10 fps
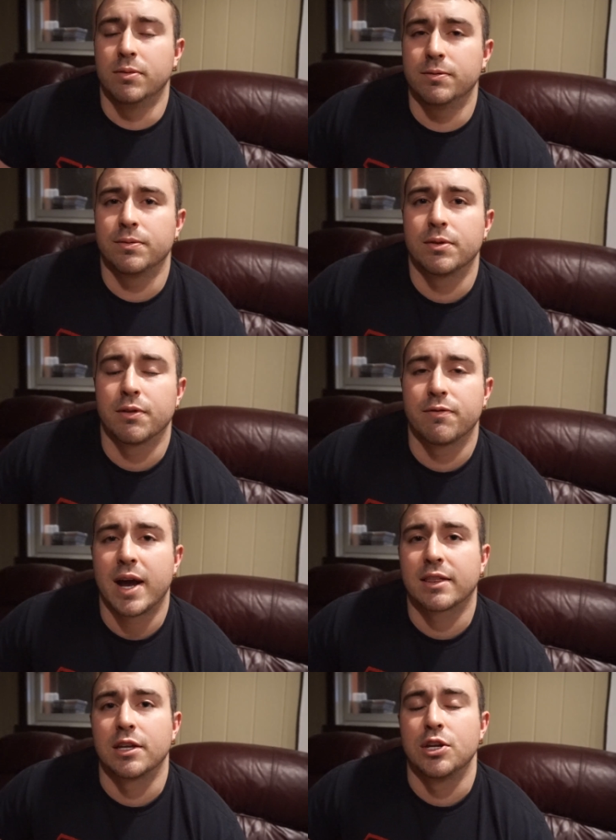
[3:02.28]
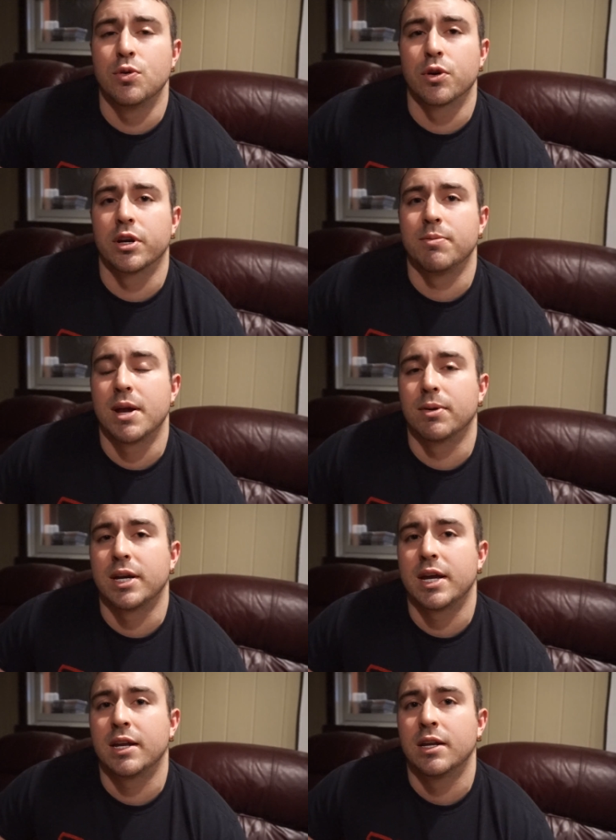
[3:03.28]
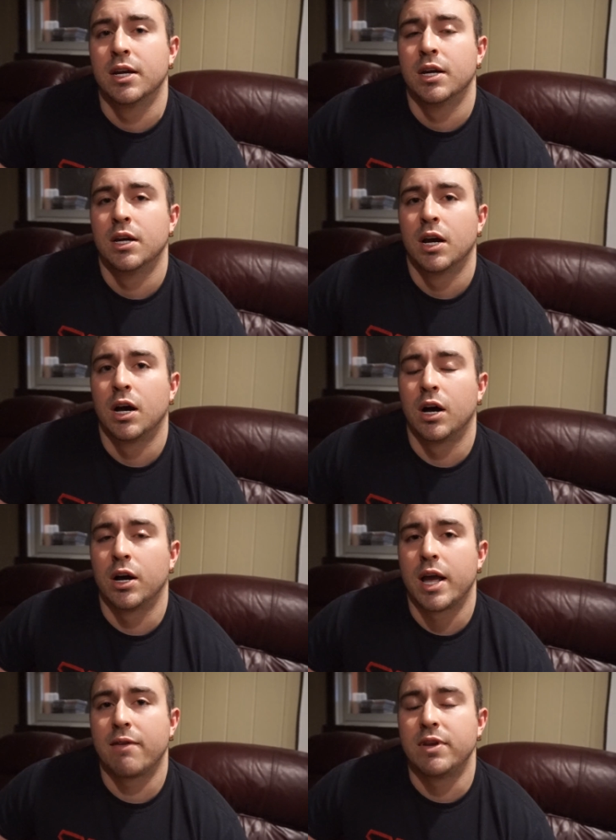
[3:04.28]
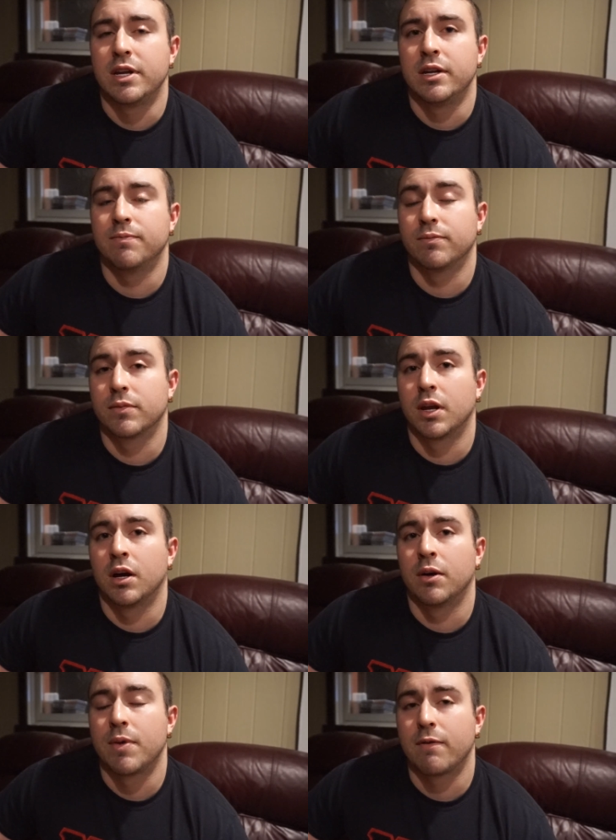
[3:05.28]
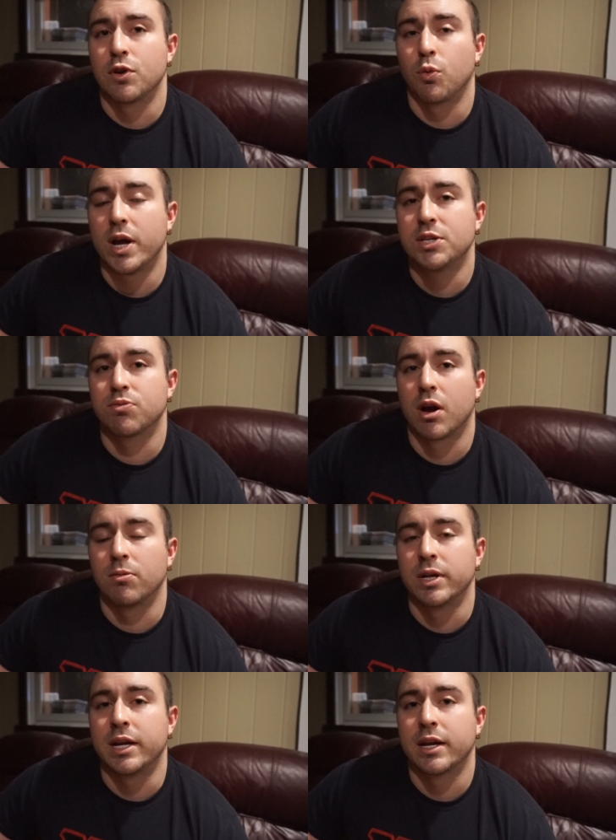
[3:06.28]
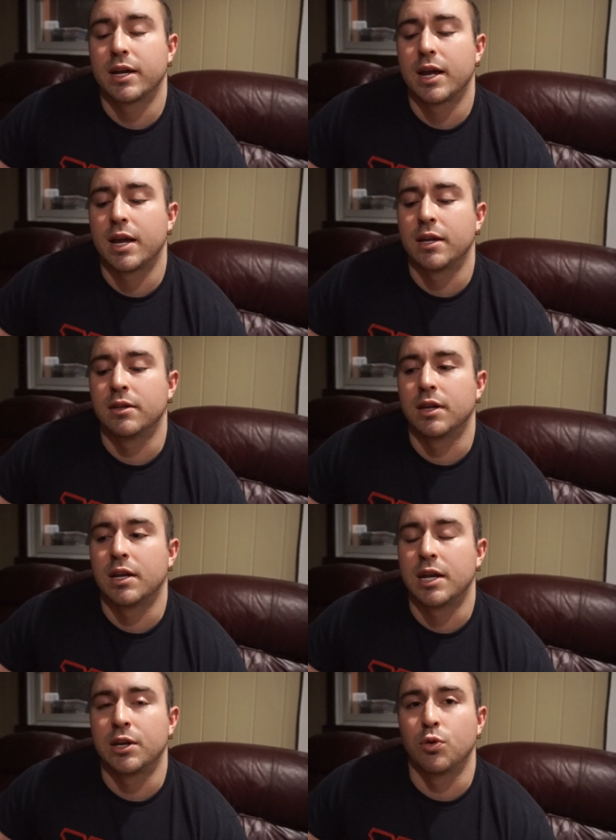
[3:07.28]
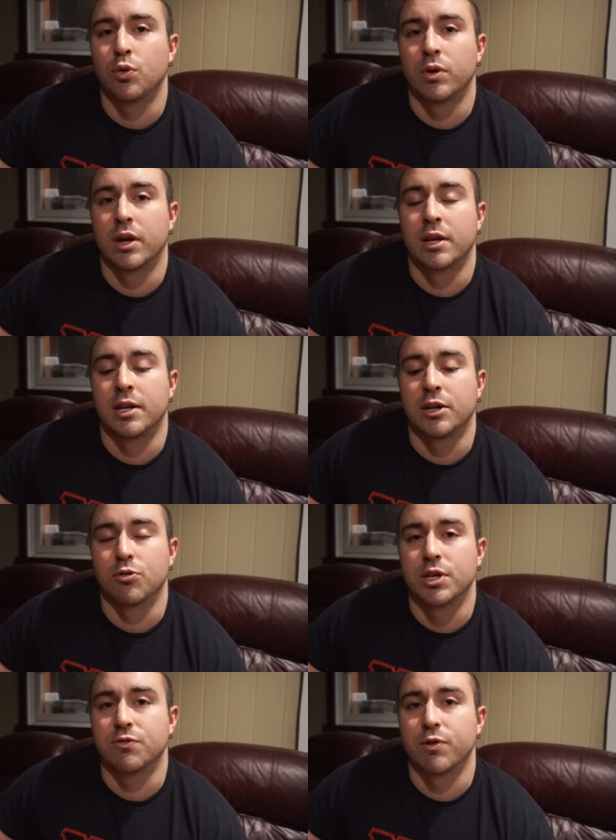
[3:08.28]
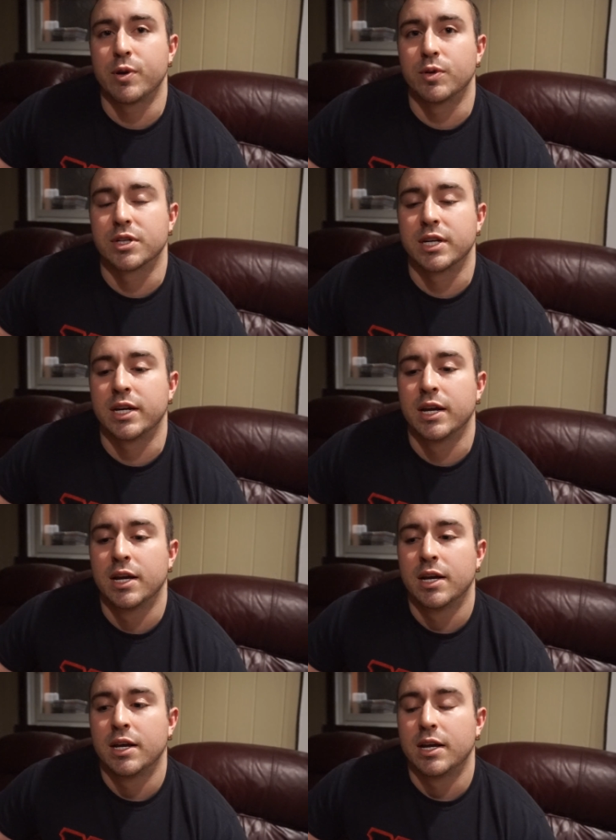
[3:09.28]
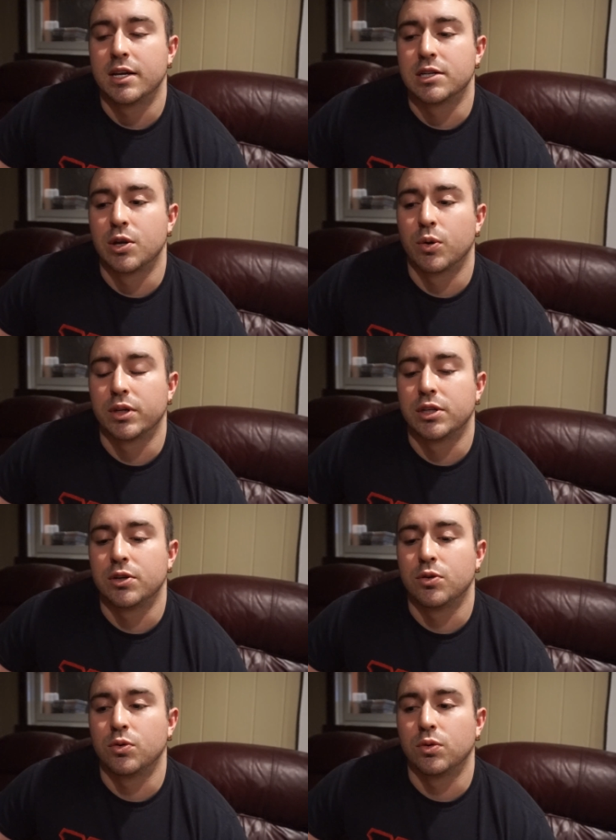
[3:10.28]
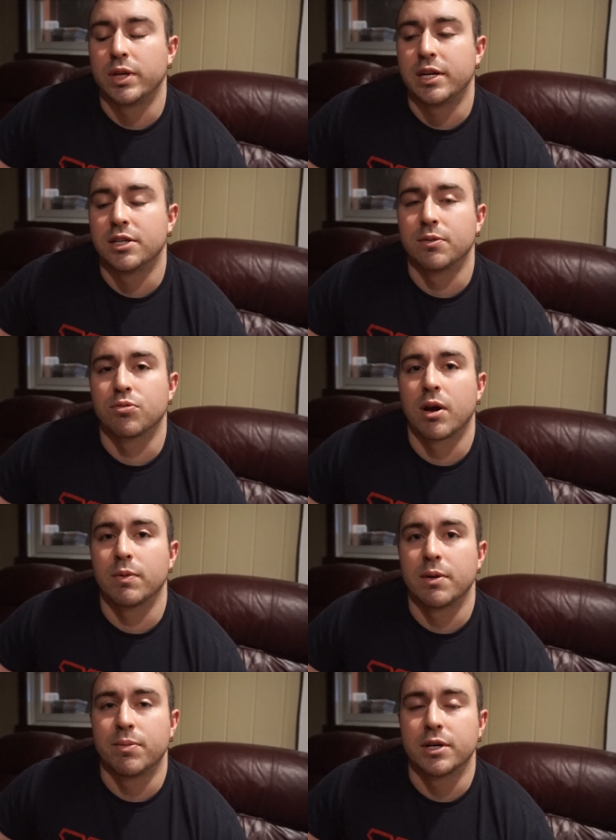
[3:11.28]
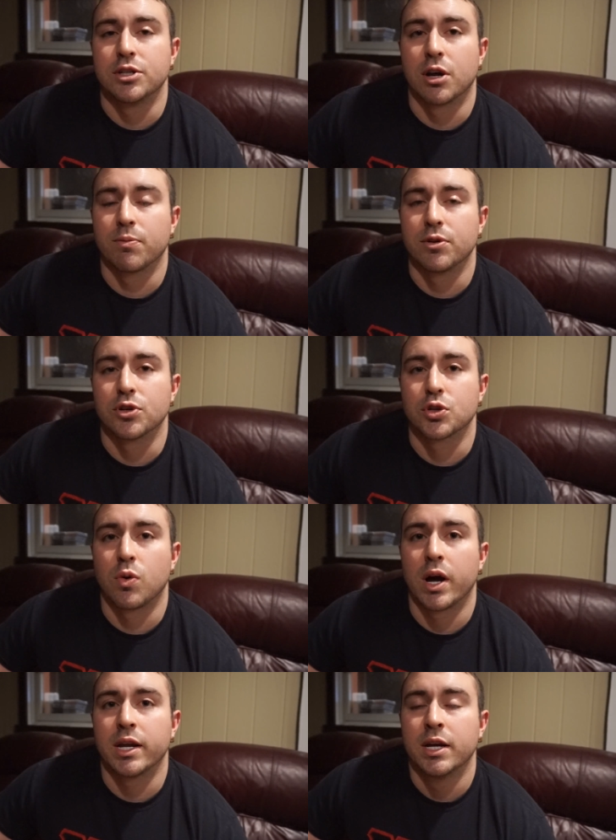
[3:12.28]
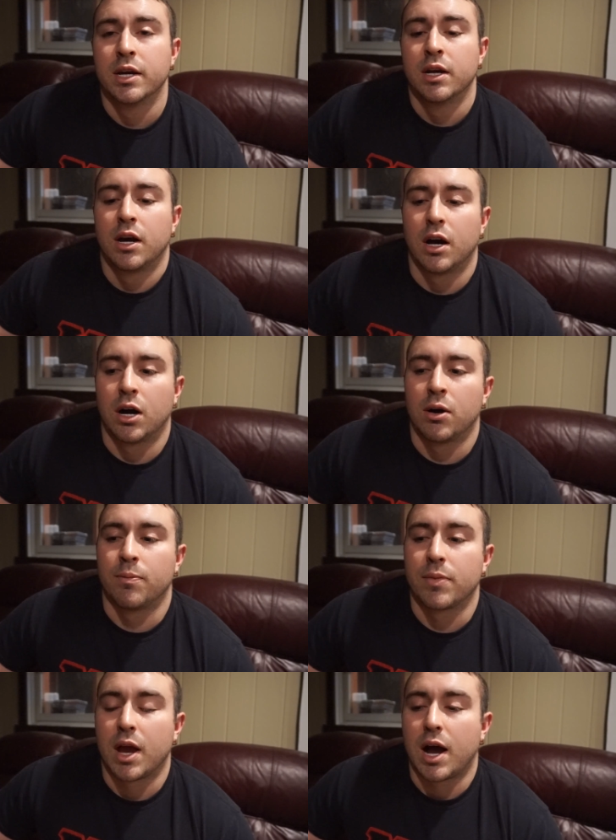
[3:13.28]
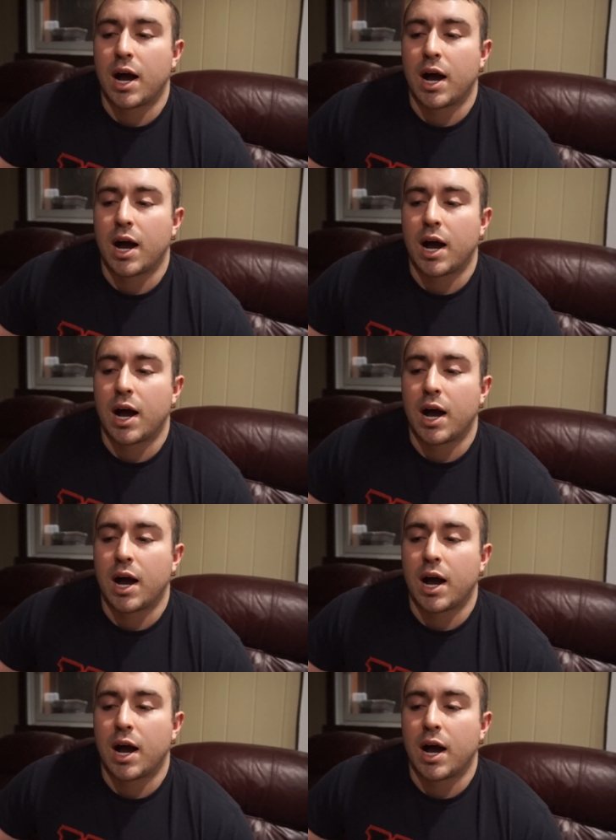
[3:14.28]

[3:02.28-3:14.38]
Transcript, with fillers: the fact that you are gonna be able to hit uh, heavy, uh, heavier weights probably and an, incre- and an increased frequency is going to lead to probably a big jump in your squat. Um,